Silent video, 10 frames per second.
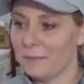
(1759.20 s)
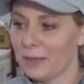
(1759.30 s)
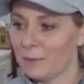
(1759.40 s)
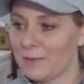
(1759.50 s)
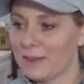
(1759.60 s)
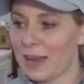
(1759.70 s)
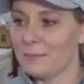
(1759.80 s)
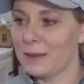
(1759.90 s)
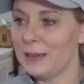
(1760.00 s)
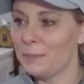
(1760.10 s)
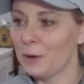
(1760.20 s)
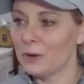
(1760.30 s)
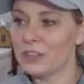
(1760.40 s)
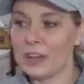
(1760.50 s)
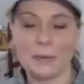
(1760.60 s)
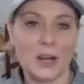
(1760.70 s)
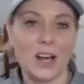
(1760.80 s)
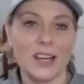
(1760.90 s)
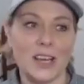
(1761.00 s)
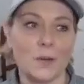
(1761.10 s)
we've got people jumping
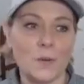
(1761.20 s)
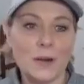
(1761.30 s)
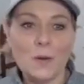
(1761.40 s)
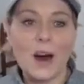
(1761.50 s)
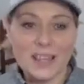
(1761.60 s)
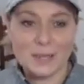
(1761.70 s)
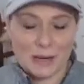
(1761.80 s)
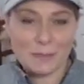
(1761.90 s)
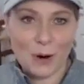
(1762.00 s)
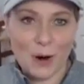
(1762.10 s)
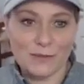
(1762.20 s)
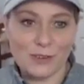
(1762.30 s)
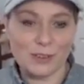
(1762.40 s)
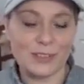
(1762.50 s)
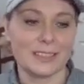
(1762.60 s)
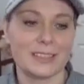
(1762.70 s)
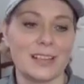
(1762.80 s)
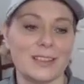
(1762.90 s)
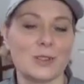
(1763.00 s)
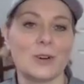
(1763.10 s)
on here. We want to be a part of your
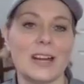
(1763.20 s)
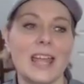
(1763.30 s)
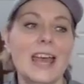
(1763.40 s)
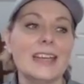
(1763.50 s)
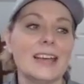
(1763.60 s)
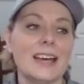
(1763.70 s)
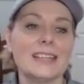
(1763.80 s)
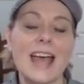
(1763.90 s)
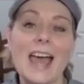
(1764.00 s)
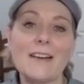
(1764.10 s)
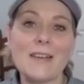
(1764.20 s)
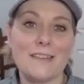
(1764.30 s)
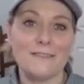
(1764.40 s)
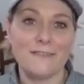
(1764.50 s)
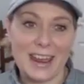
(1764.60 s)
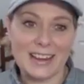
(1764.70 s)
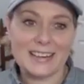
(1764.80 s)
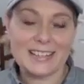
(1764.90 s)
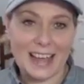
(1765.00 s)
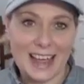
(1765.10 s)
success story. Guys, have a
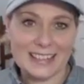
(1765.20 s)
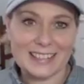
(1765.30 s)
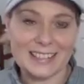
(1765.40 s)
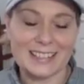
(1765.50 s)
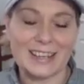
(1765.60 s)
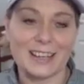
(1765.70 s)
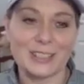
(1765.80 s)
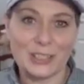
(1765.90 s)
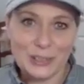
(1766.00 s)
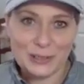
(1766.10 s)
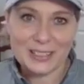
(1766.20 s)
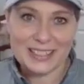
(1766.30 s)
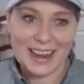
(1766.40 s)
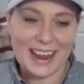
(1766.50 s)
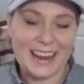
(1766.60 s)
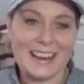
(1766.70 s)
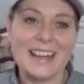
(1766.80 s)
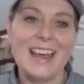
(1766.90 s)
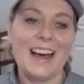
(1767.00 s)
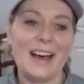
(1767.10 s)
fantastic Tuesday,
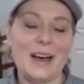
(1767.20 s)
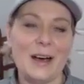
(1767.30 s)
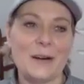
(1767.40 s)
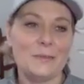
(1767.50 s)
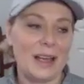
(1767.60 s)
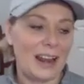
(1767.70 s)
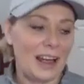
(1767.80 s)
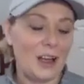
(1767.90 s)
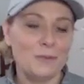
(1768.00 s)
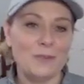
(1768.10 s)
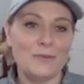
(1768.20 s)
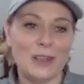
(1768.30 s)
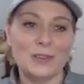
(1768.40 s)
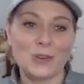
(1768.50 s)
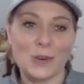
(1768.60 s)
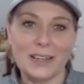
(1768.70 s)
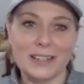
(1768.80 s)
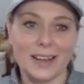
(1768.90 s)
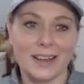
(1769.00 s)
and I hope you've enjoyed